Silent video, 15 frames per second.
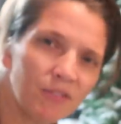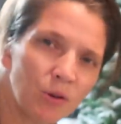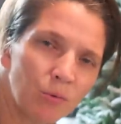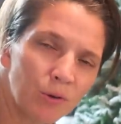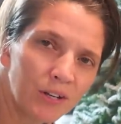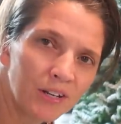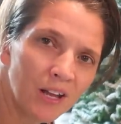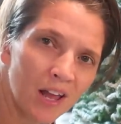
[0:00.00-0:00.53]
if it
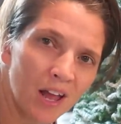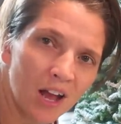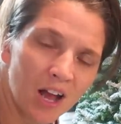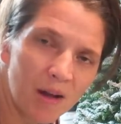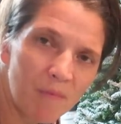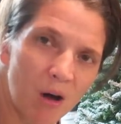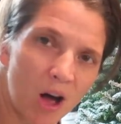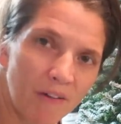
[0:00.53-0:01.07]
would
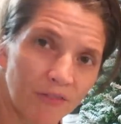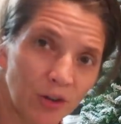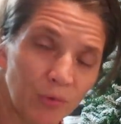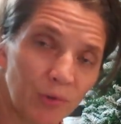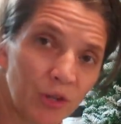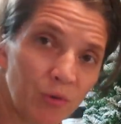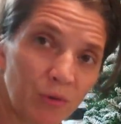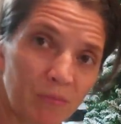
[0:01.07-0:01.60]
come off or
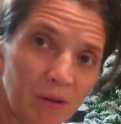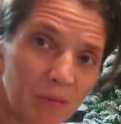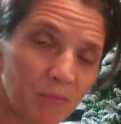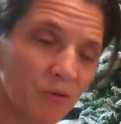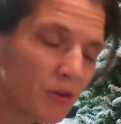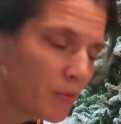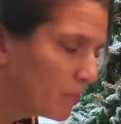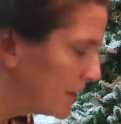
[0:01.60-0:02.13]
you wouldn't be able to move your